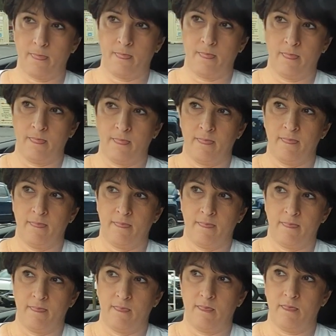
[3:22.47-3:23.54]

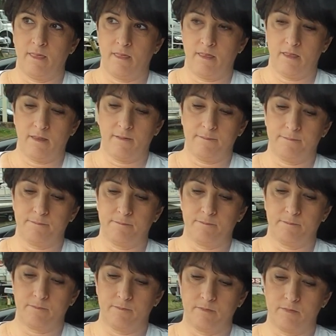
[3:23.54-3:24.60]

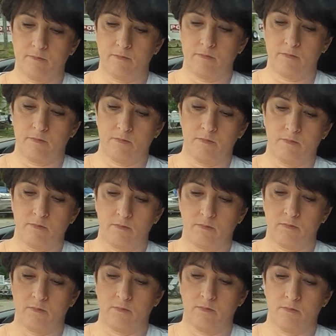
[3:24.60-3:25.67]

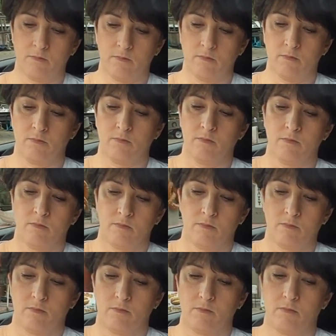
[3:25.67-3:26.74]

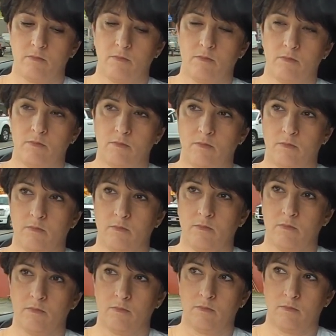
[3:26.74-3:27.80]

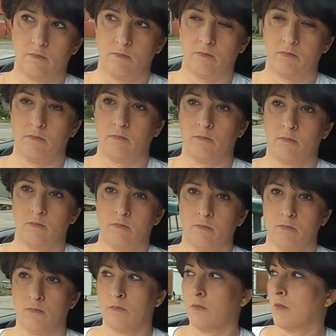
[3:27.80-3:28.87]

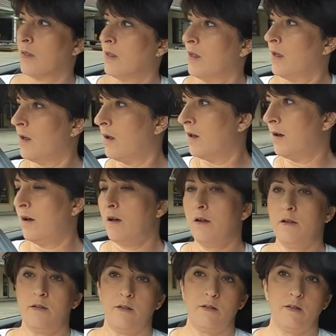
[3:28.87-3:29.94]

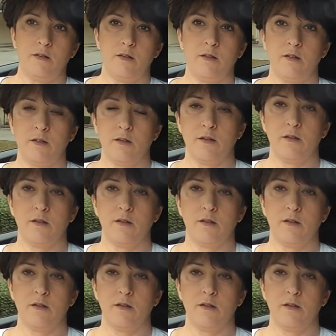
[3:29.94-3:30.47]
The person shown says nothing.